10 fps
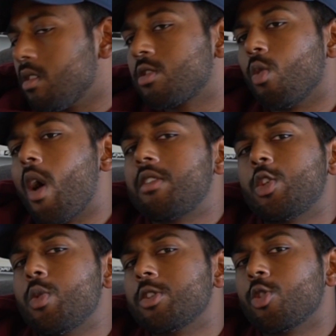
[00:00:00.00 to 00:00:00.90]
So while
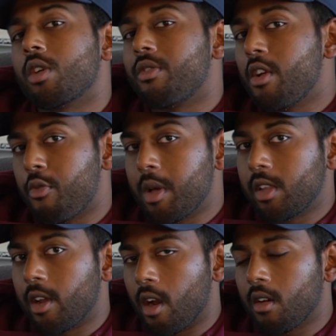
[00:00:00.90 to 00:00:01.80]
these wheels do look very
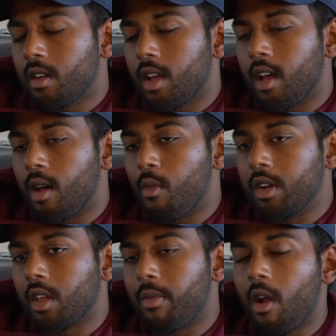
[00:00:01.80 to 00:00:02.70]
familiar
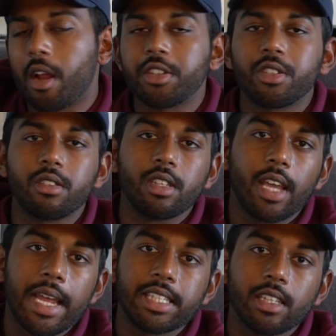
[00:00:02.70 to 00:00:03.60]
when comparing to the
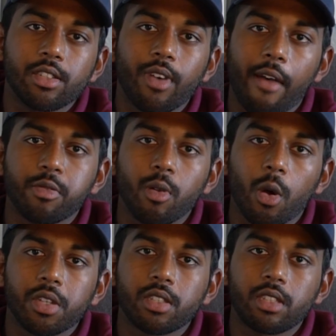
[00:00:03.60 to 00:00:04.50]
18-inch
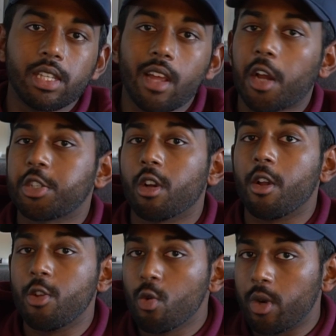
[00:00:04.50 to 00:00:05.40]
5-spokes, these actually are
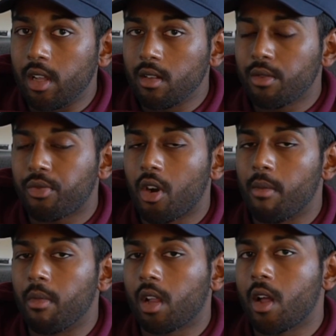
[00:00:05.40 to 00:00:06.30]
a new wheel
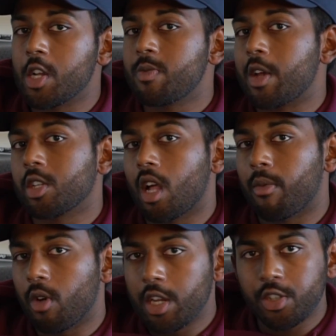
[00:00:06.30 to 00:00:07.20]
from McLaren Special
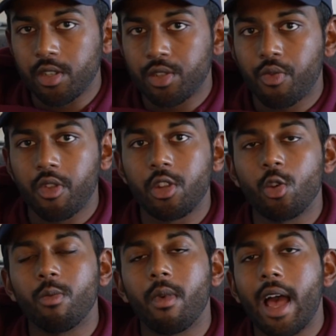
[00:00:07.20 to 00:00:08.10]
Operations for the
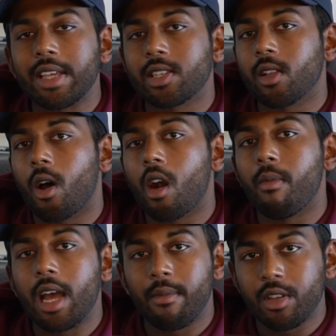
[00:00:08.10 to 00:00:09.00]
new SLR
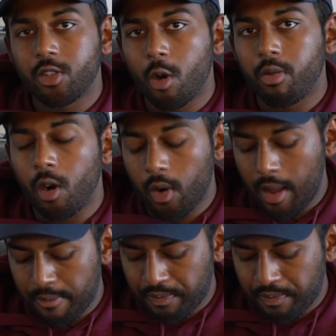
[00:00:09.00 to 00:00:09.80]
by MSO program.